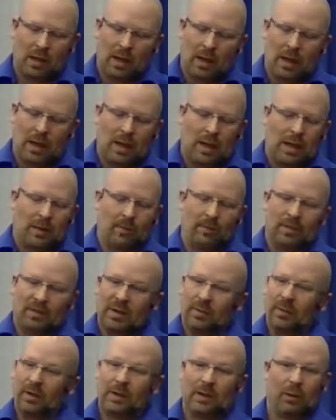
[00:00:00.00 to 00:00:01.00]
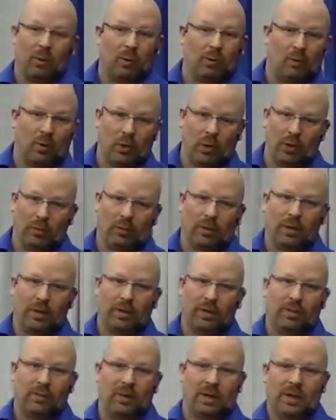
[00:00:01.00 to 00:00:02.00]
something they were born
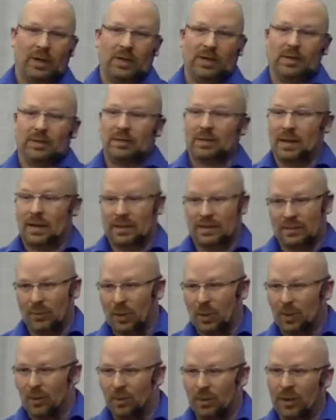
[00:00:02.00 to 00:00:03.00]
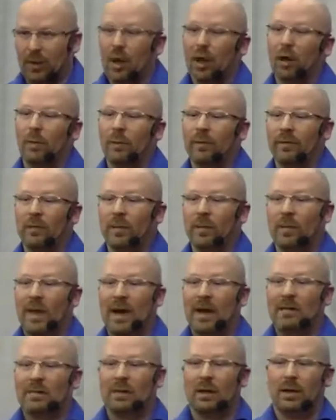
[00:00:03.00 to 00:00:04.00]
with, because that's probably karma from a
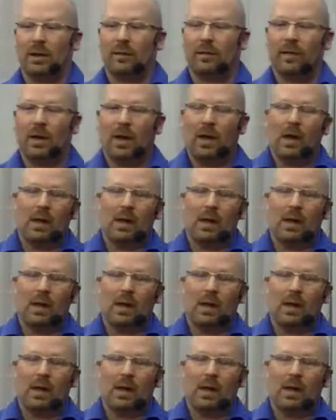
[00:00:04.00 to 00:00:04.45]
past life.